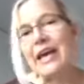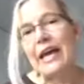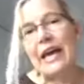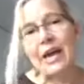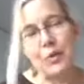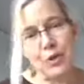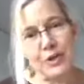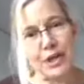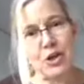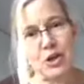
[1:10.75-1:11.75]
And what
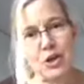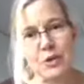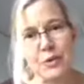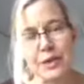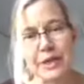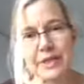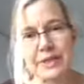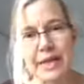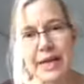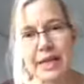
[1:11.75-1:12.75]
they know is
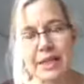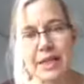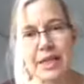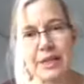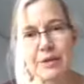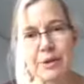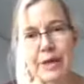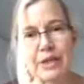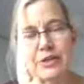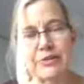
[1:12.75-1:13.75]
that a
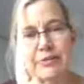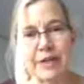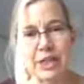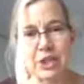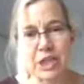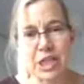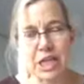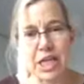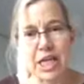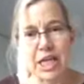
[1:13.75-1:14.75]
helicobacter infection
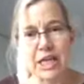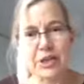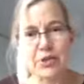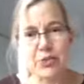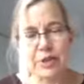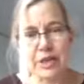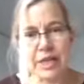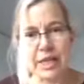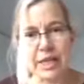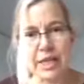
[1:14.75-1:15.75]
is
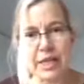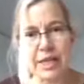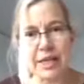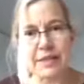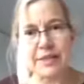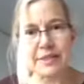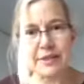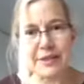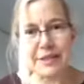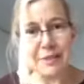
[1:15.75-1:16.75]
really not
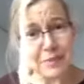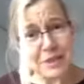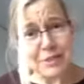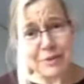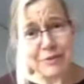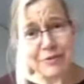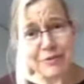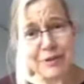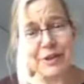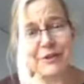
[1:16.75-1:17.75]
necessarily something to be
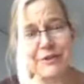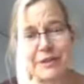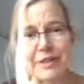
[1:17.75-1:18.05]
feared.